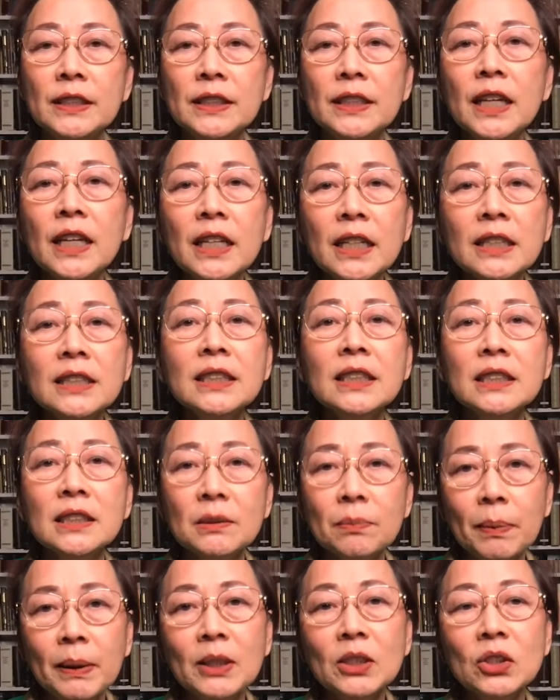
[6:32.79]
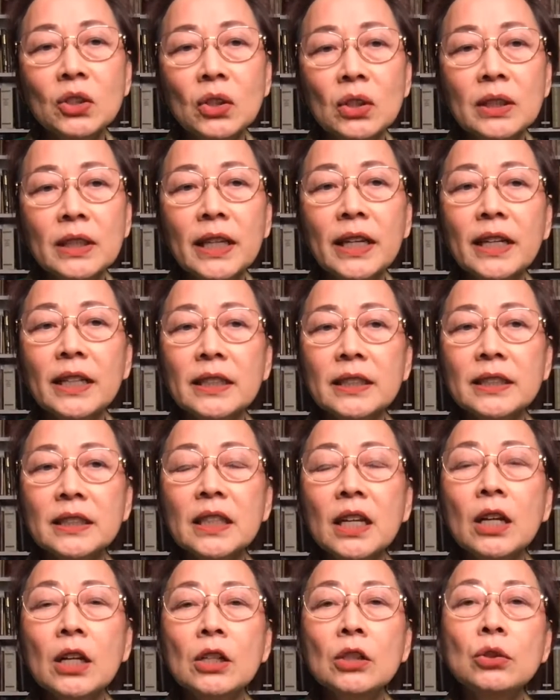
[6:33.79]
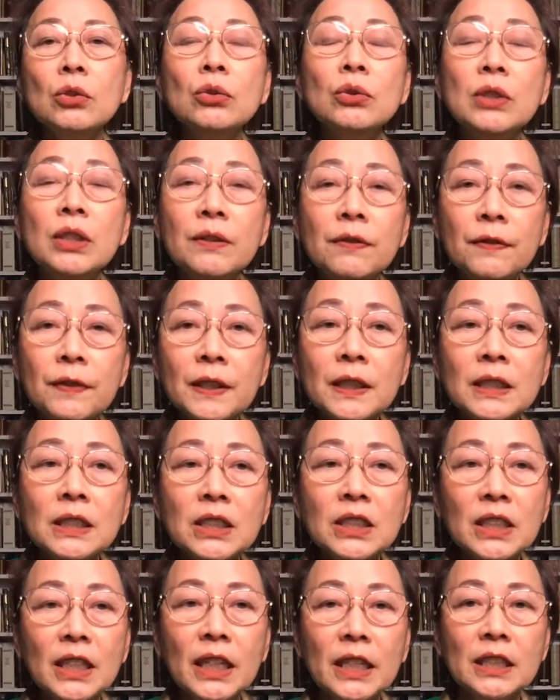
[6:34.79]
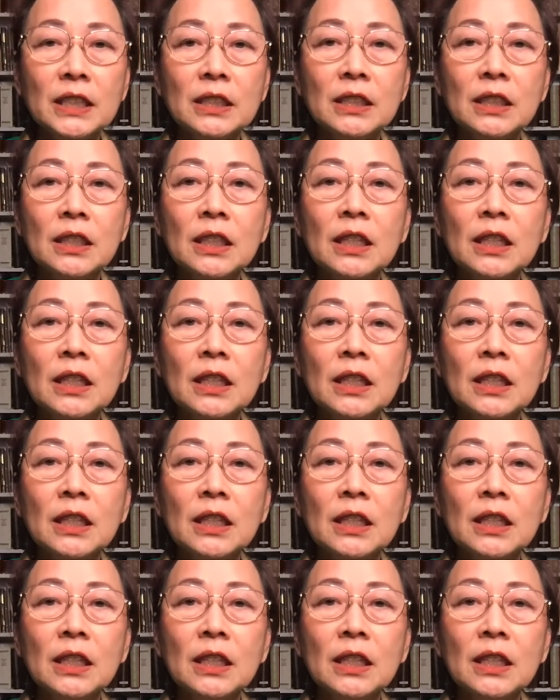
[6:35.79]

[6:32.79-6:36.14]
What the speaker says: There is a special test to differentiate